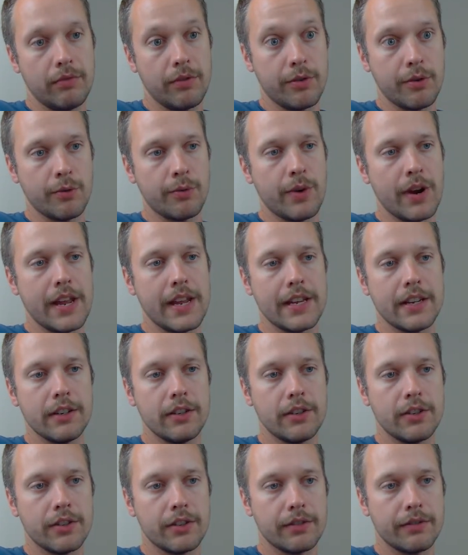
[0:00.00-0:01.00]
the
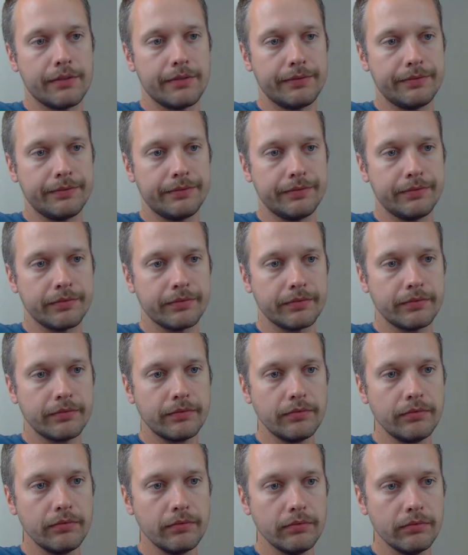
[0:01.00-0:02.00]
rage.
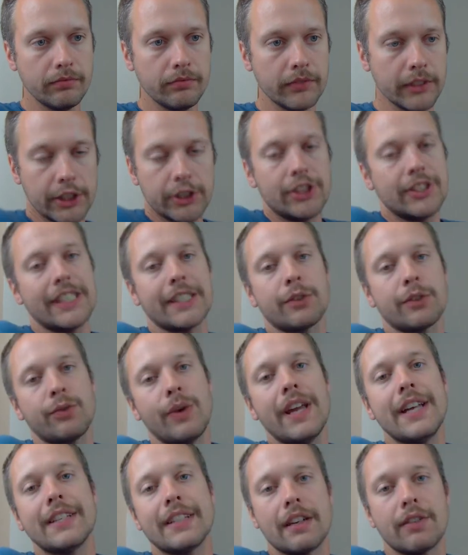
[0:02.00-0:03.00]
It's just not the
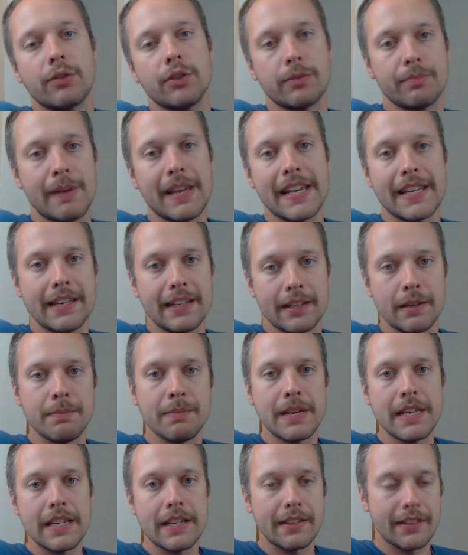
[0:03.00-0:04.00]
rage that everyone's making it to
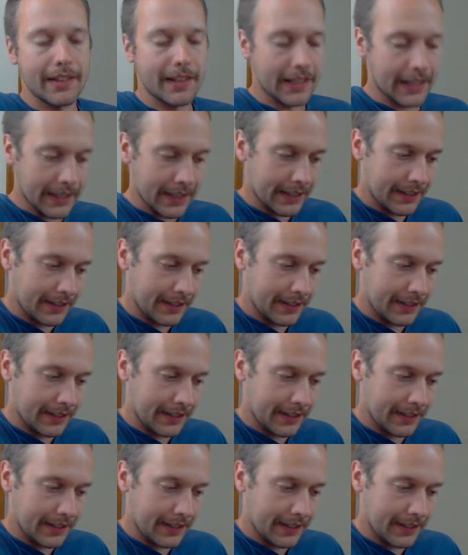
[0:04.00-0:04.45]
be. It's like